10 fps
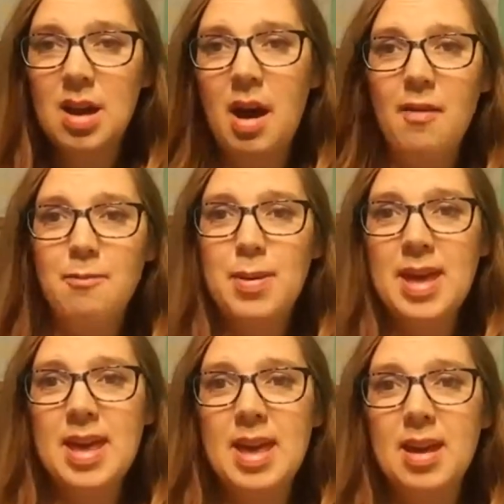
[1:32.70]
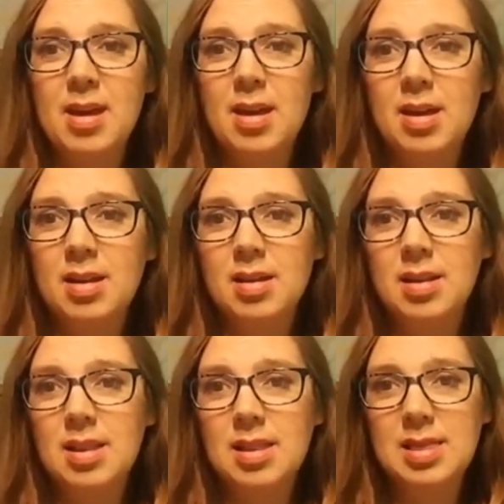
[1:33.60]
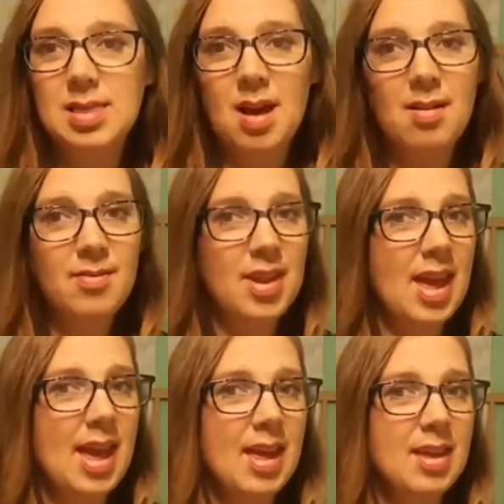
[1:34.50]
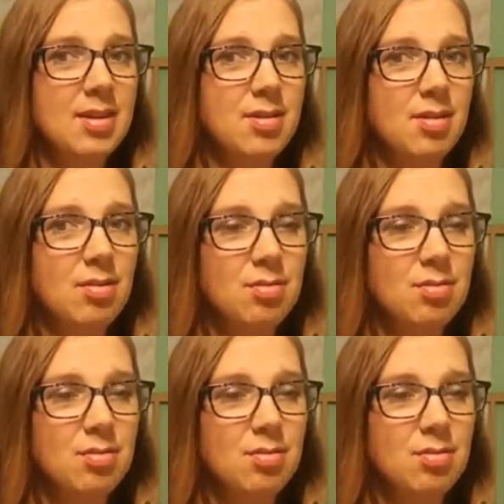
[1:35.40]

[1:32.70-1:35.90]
of being loved and